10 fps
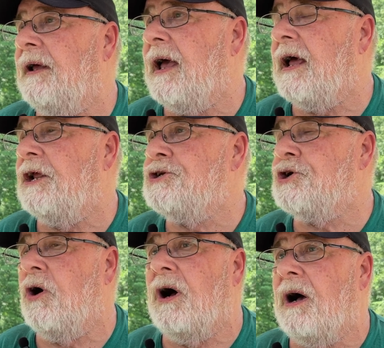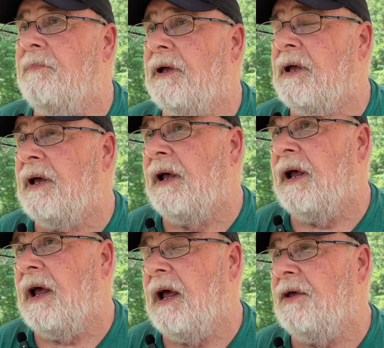had a job
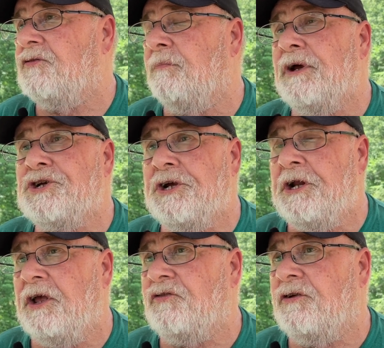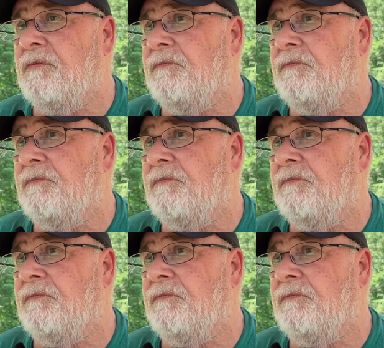as a machinist